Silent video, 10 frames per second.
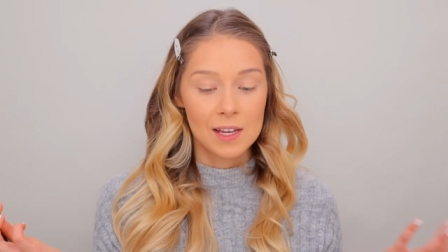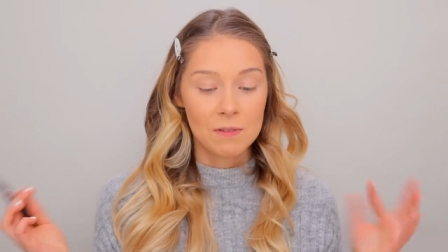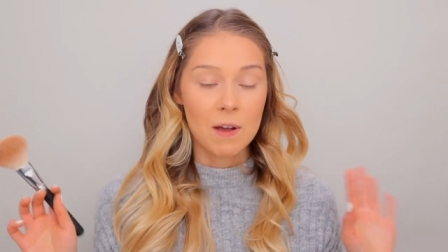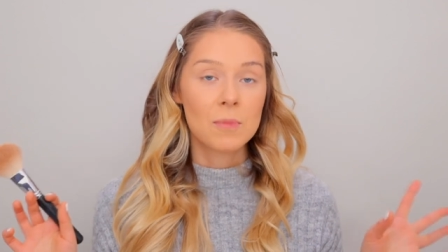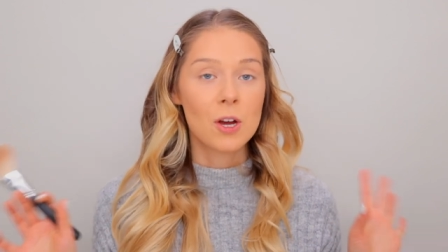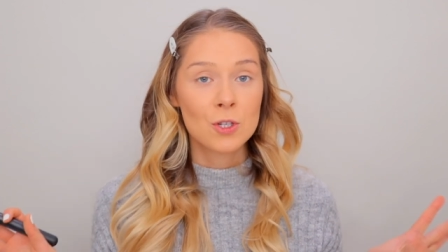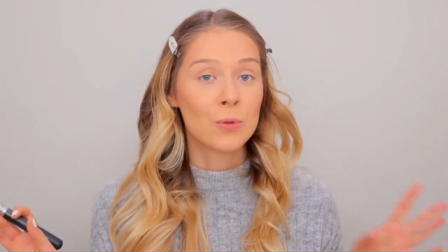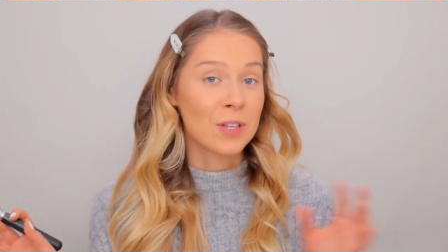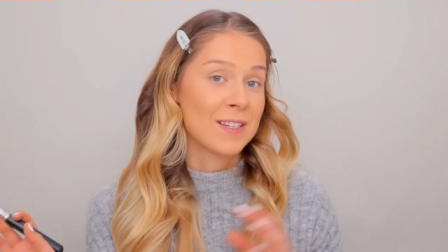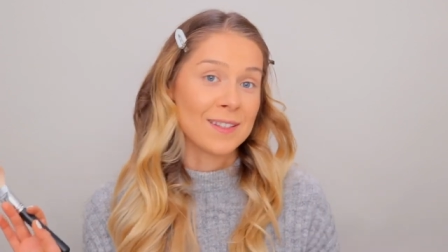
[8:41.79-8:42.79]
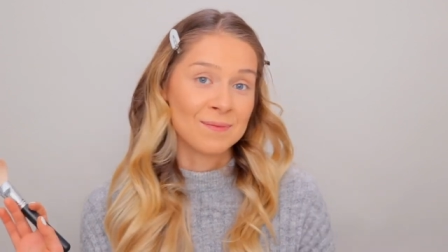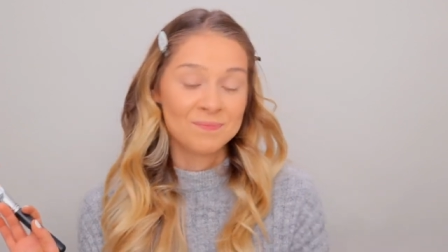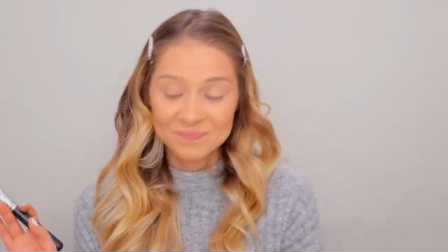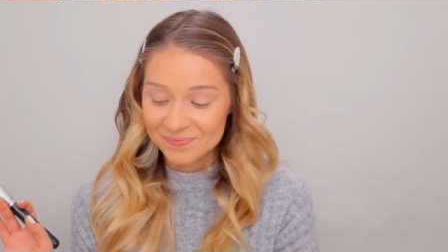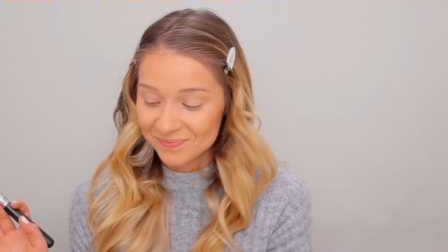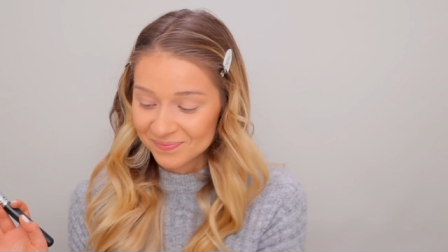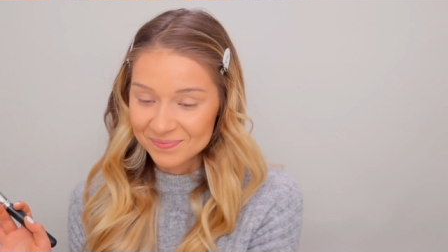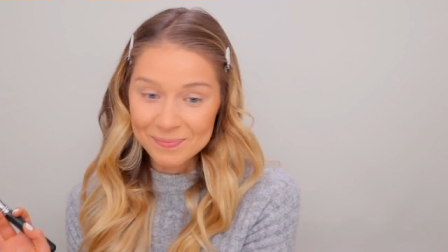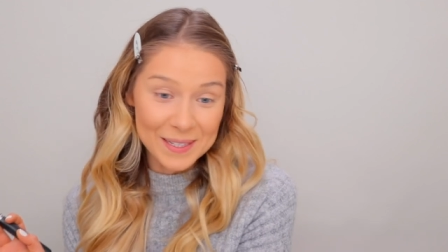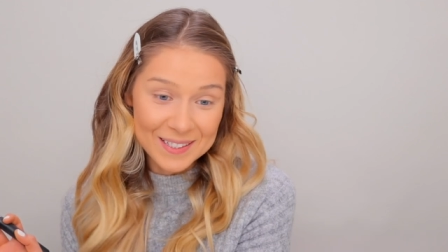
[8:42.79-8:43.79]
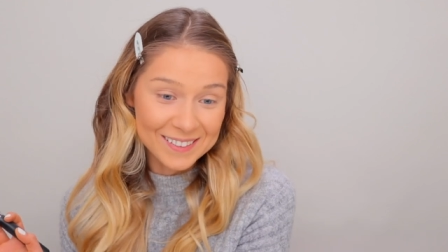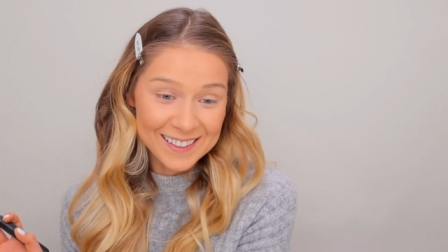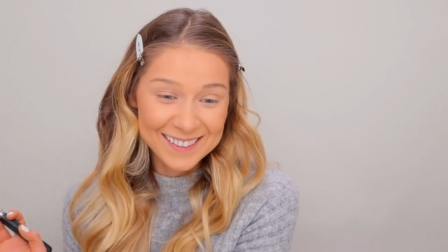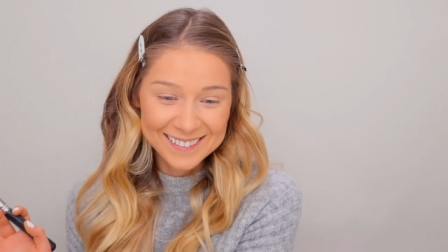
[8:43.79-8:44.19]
if I'm not too lazy, basically.